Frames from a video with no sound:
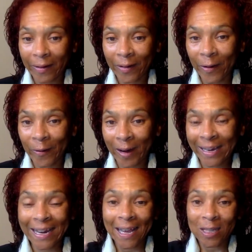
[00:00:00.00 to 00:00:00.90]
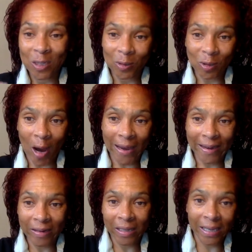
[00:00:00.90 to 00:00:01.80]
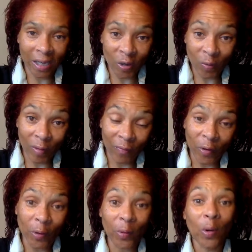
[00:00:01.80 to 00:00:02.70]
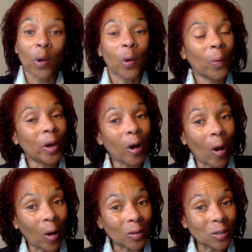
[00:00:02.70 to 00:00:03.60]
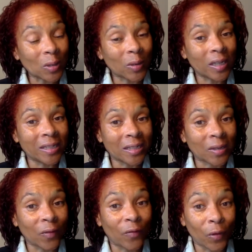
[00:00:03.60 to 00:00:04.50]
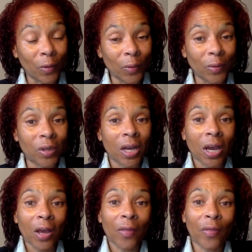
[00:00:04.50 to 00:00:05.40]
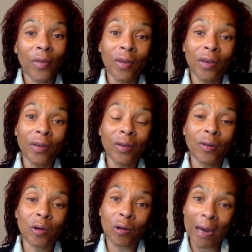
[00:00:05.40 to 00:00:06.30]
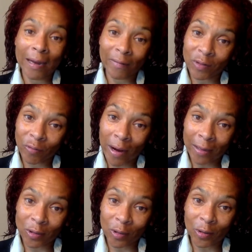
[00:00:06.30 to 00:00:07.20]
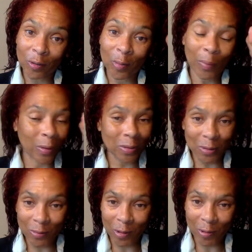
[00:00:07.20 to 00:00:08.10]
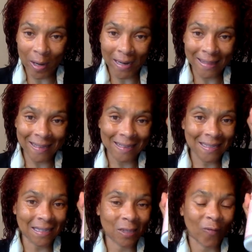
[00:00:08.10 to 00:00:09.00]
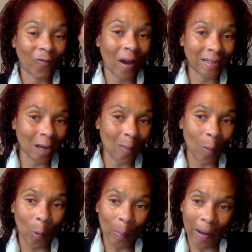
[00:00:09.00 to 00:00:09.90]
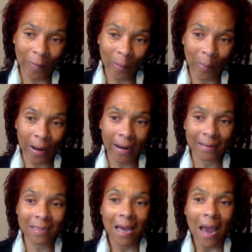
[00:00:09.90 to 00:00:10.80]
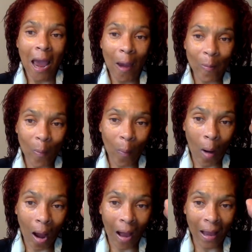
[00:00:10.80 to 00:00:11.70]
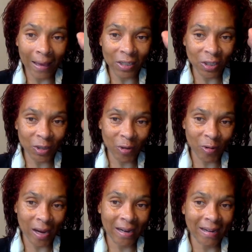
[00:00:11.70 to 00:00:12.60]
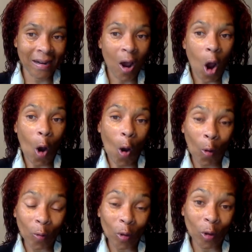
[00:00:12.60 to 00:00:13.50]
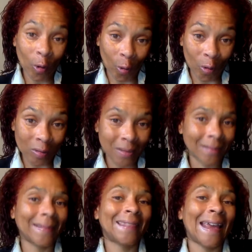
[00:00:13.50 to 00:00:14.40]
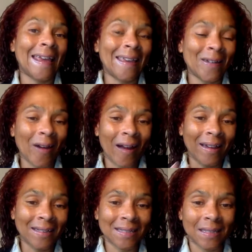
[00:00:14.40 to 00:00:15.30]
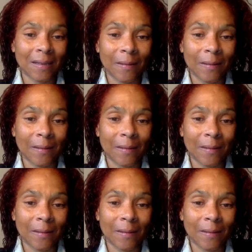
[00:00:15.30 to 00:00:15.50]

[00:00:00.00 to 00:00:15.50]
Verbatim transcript: All right. So try it. Link in the review. We also interviewed the creative director, the person who created this. So find out more about the brand and why she created Only Curls. Thank you guys.